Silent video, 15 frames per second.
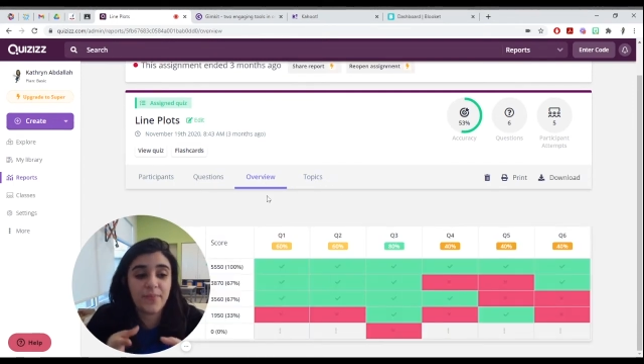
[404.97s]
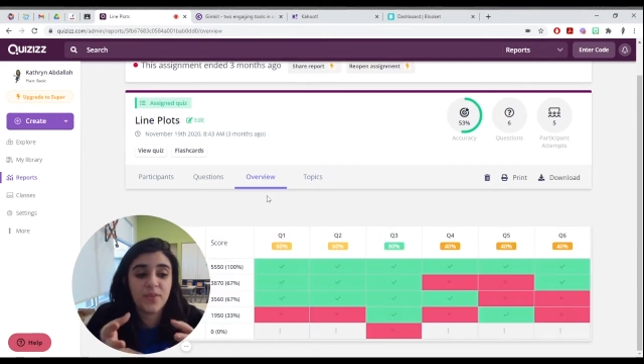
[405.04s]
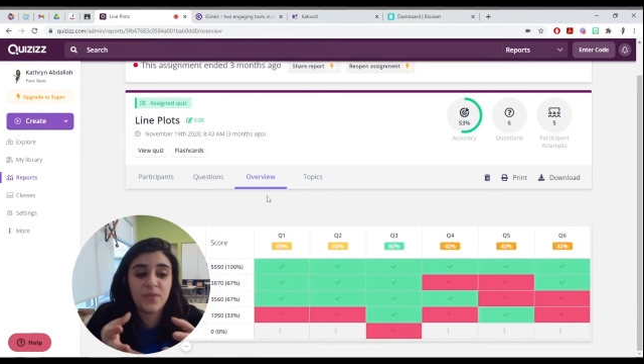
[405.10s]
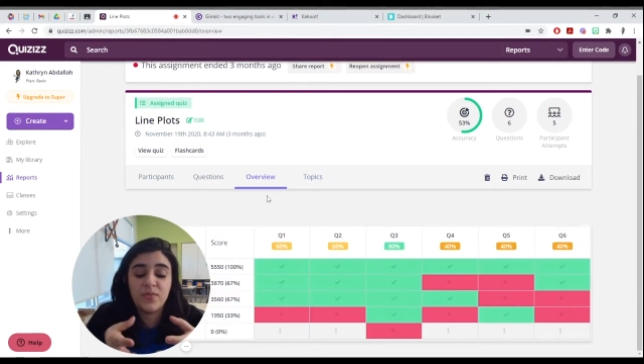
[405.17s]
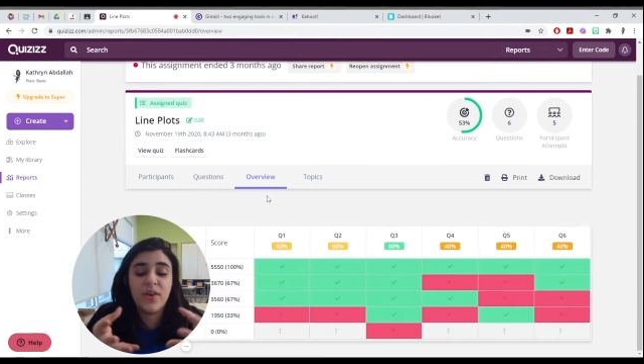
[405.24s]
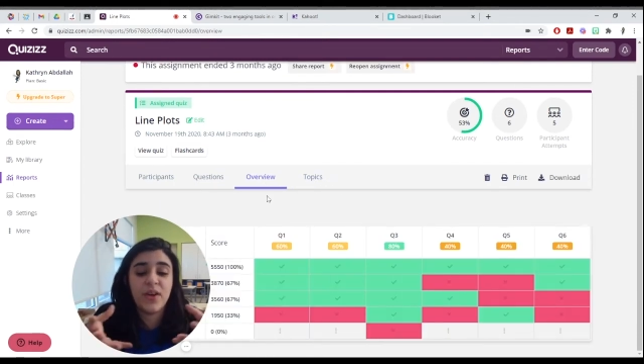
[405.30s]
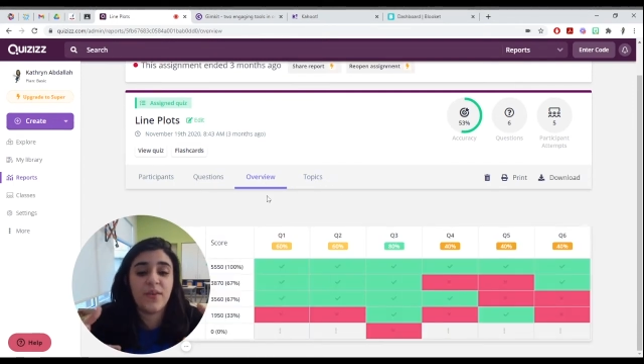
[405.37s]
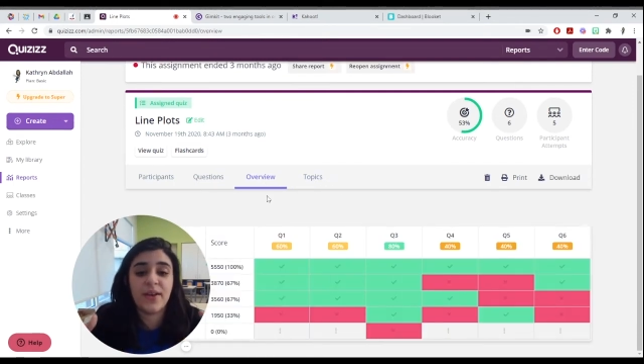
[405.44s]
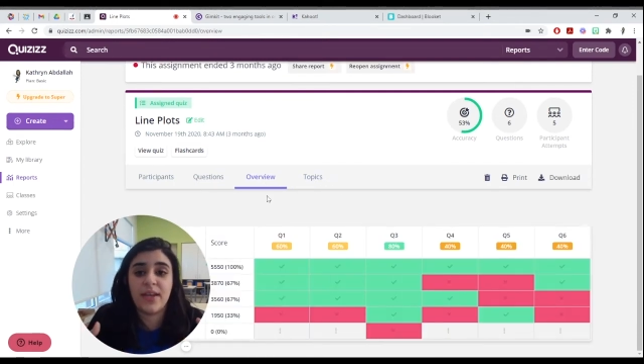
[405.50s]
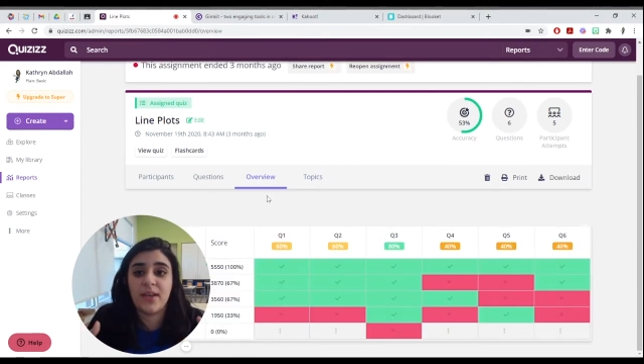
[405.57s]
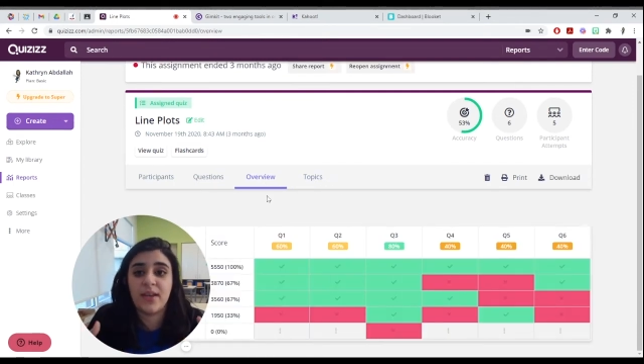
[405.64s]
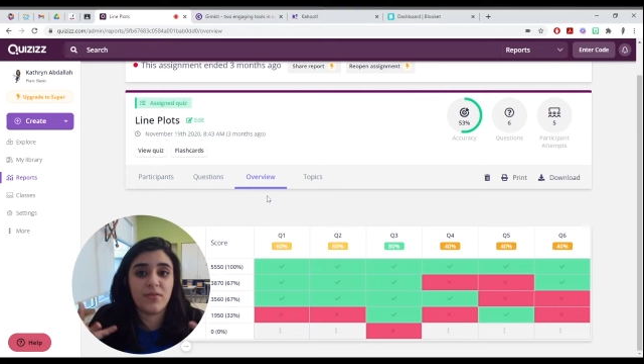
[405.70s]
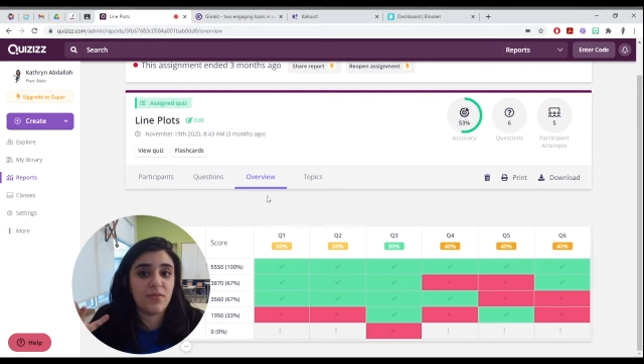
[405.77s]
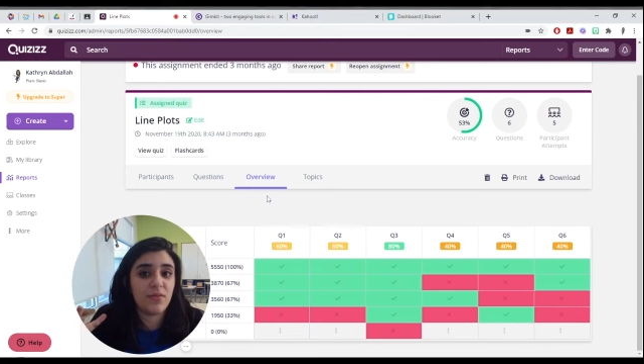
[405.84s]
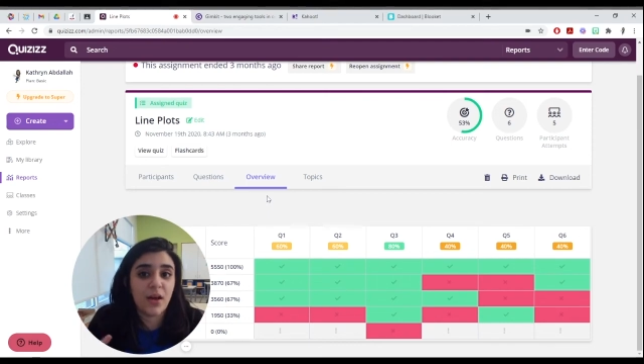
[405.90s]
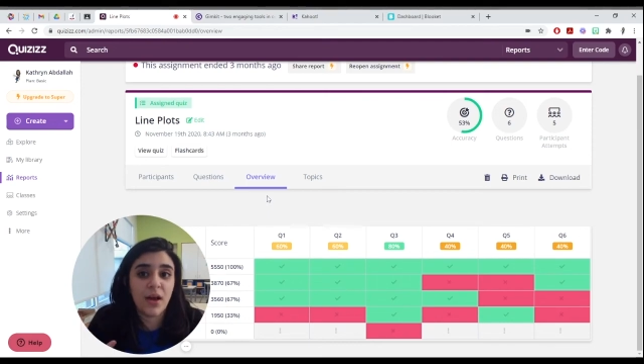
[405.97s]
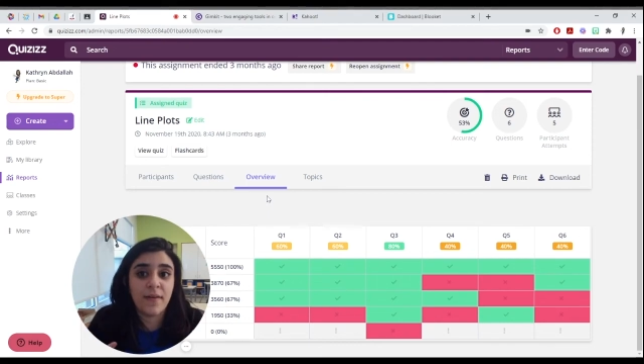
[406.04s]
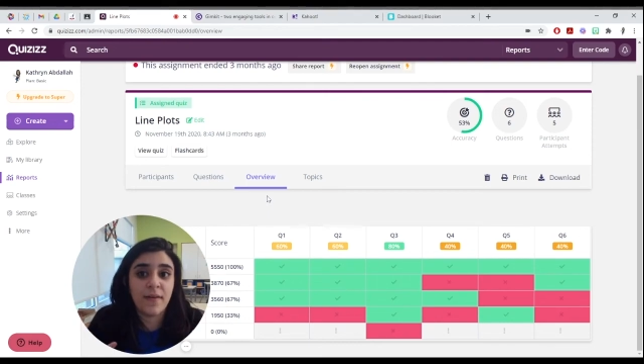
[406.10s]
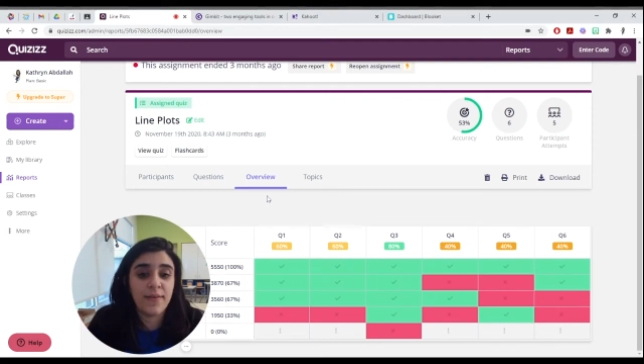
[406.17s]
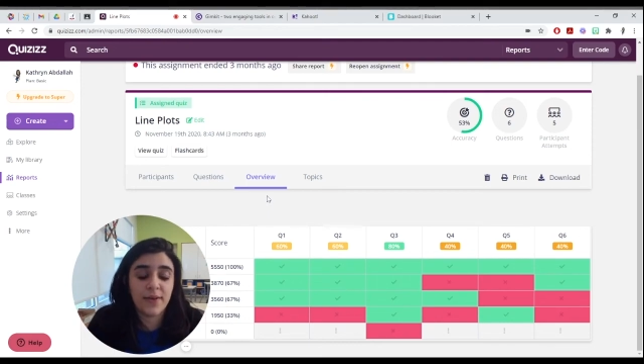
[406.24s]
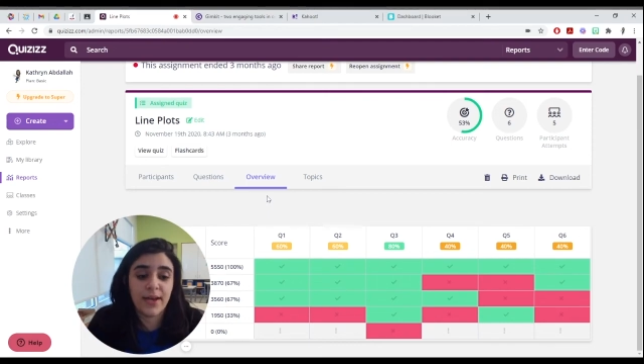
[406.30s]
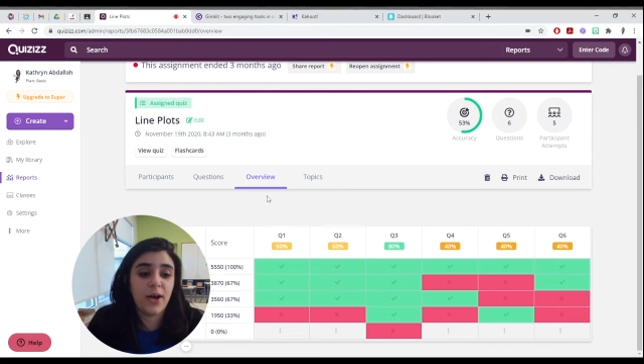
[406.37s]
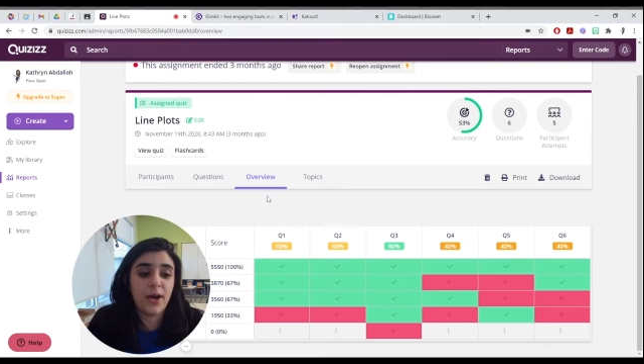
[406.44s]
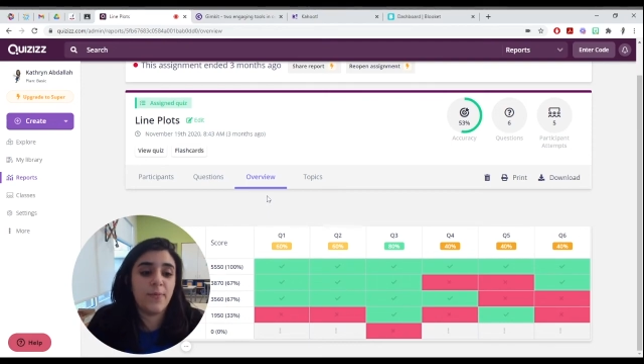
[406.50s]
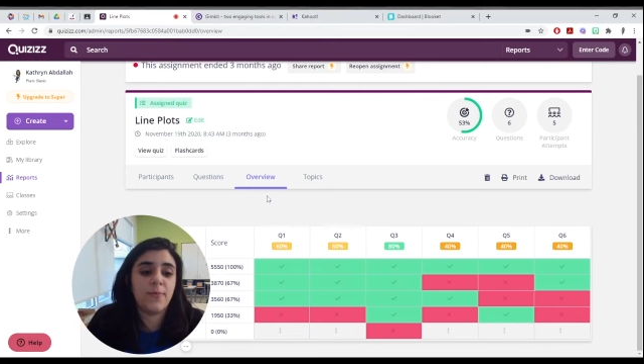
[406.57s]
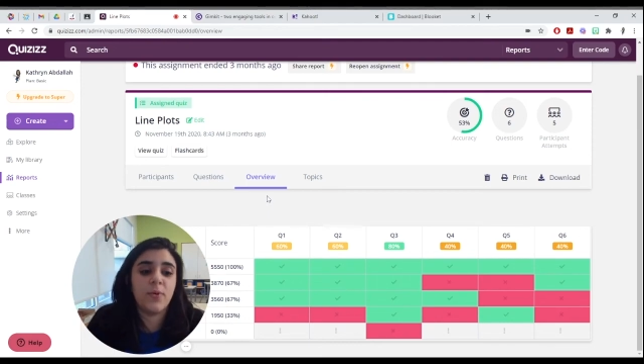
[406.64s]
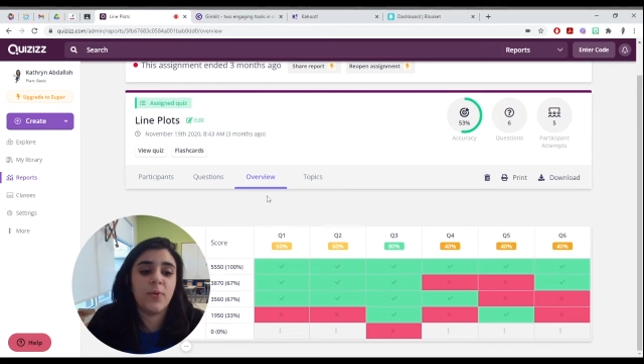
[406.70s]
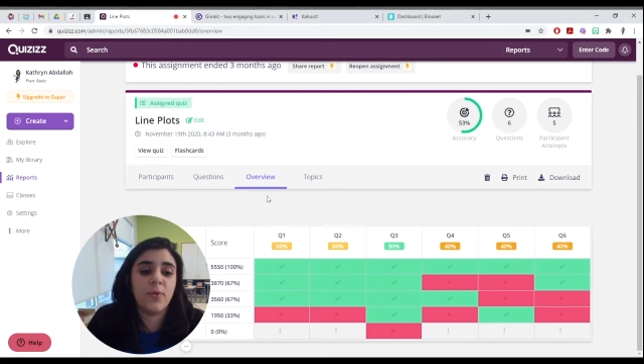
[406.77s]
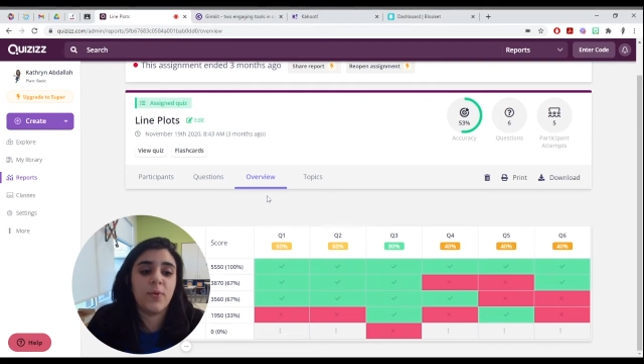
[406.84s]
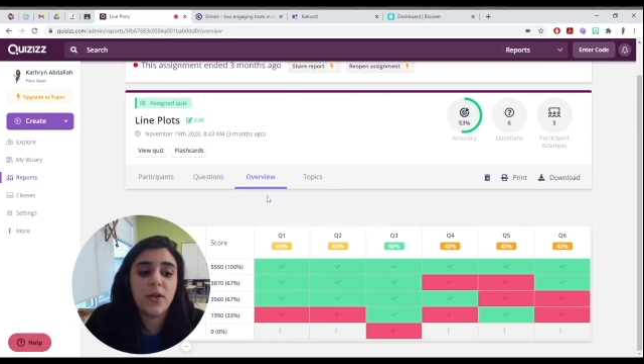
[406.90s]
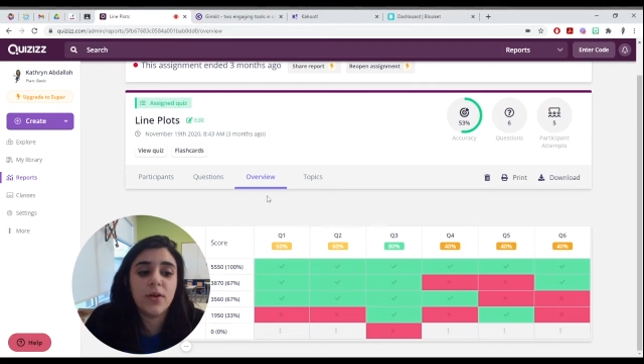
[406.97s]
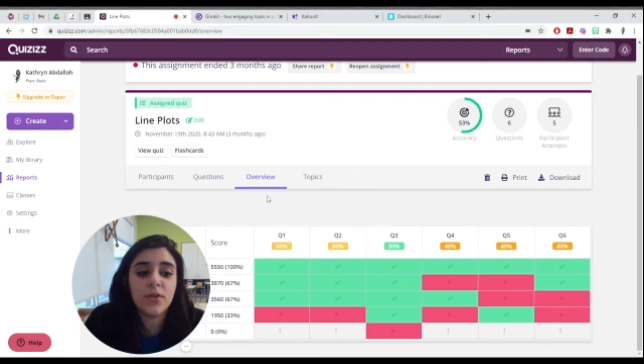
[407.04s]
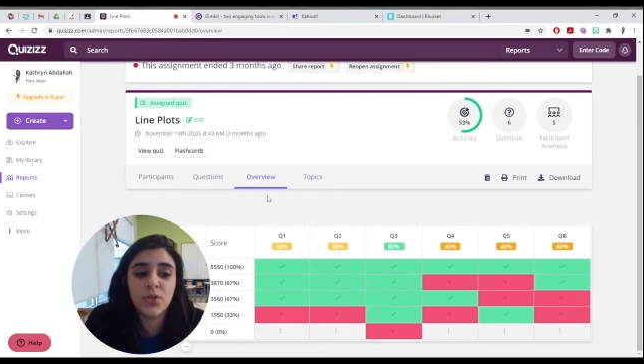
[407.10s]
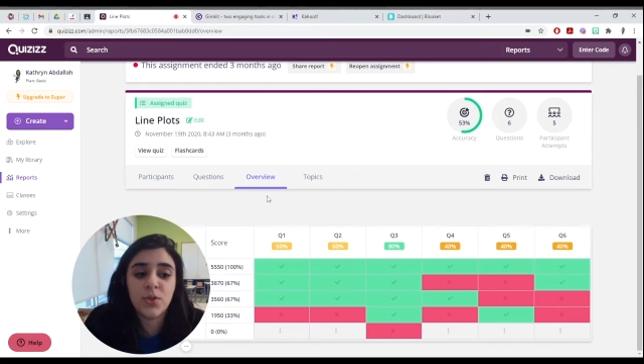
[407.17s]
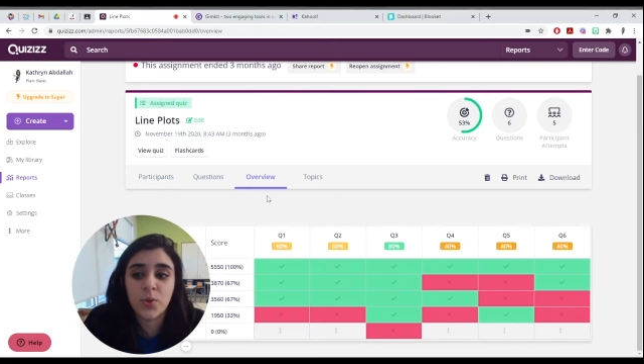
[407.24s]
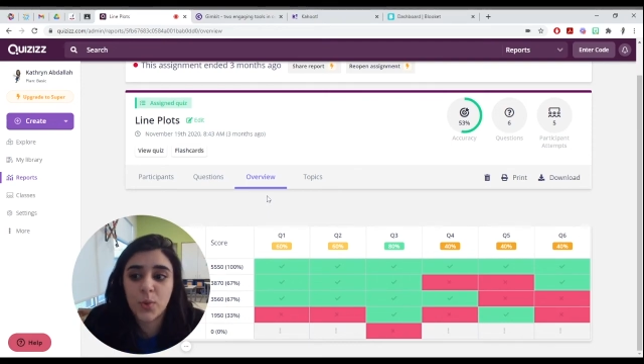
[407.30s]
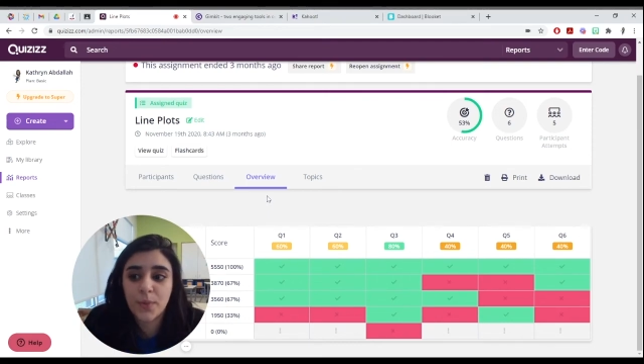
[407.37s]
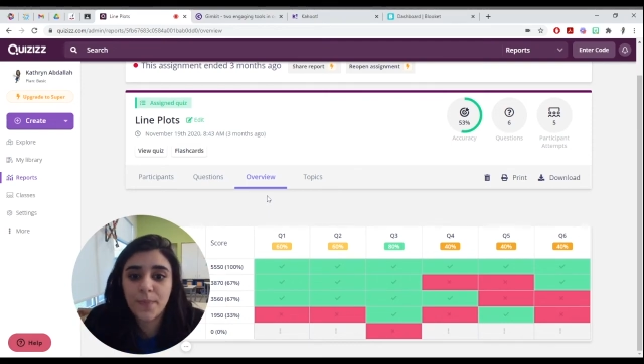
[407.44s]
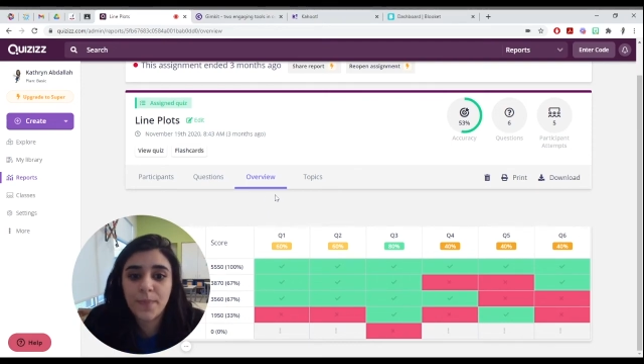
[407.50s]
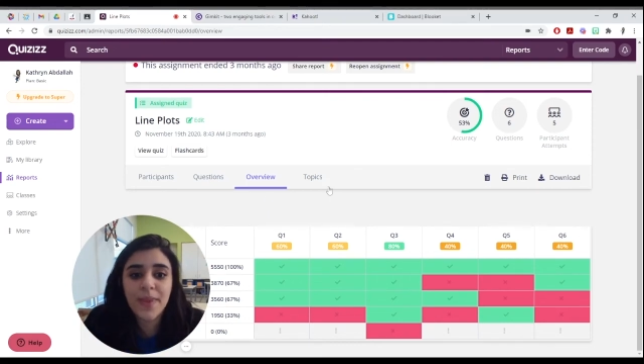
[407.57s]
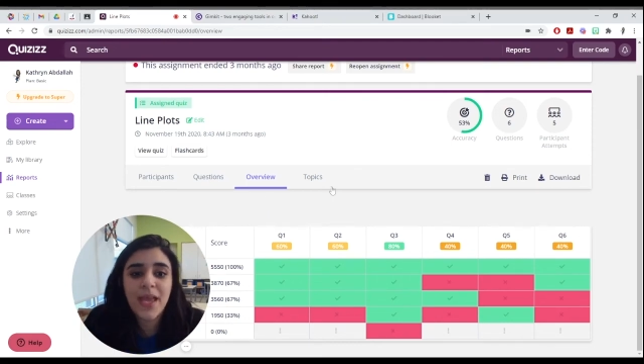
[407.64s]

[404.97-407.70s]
It's a very helpful tool.